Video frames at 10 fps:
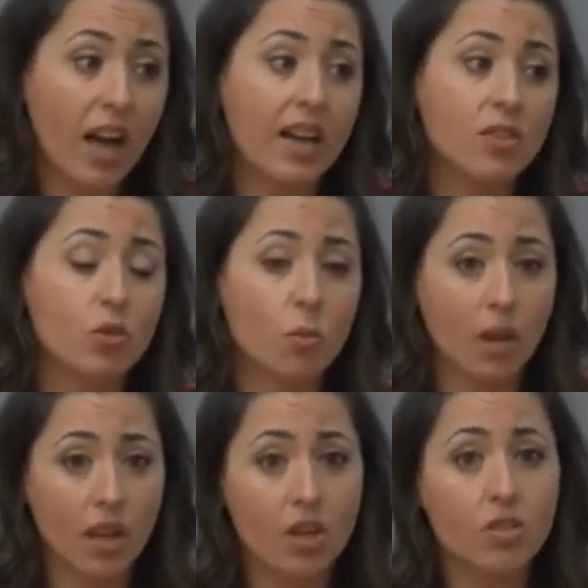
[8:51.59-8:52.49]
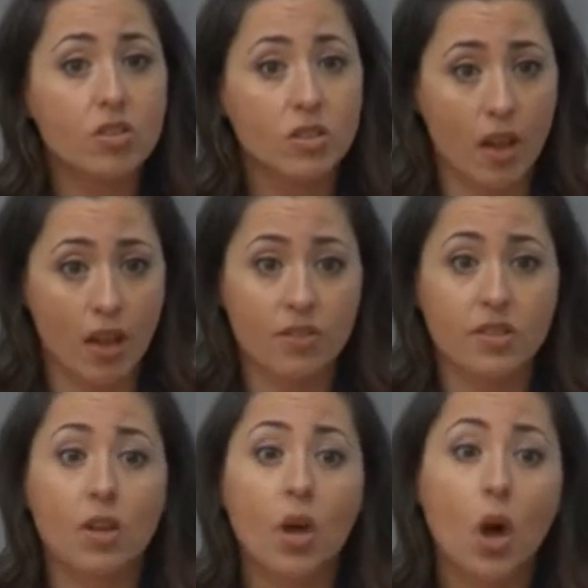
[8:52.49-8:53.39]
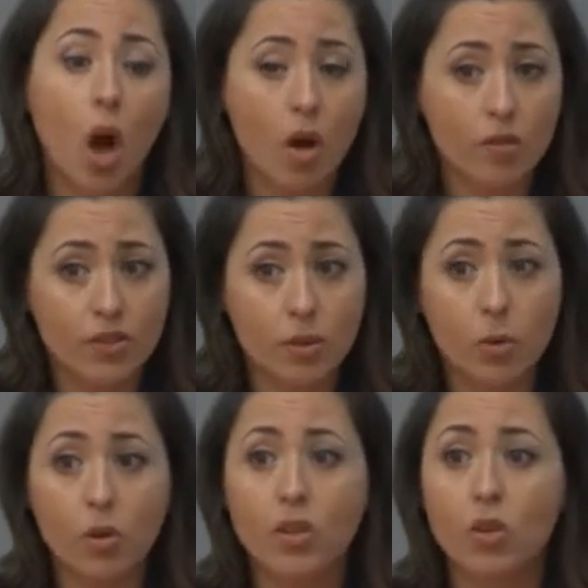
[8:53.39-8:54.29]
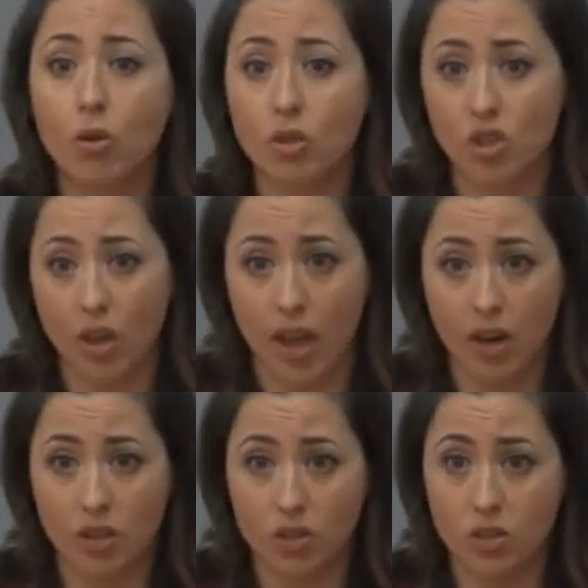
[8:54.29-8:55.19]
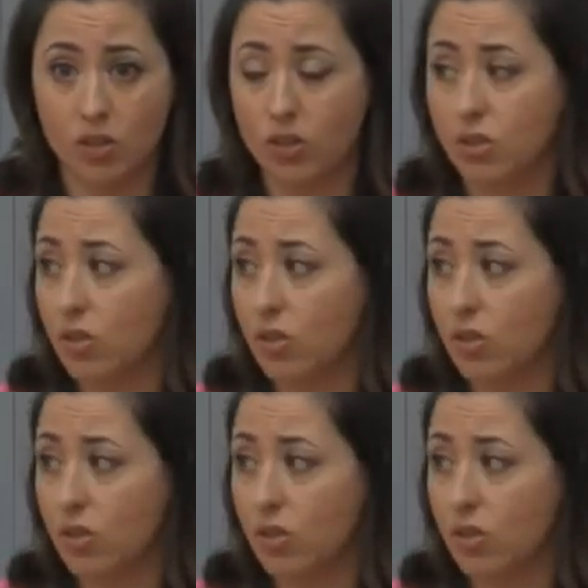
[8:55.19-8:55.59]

and to make yourselves comfortable in your chairs.